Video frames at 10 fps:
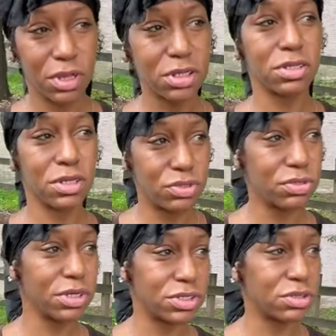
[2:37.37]
But they
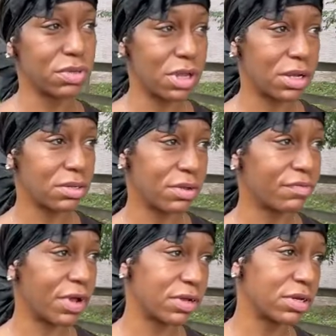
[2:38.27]
do. They show a lot of
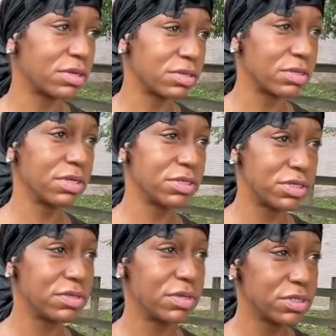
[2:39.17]
love out here.
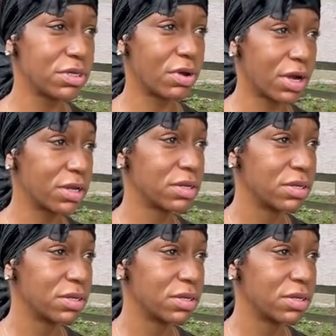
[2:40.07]
It's all right.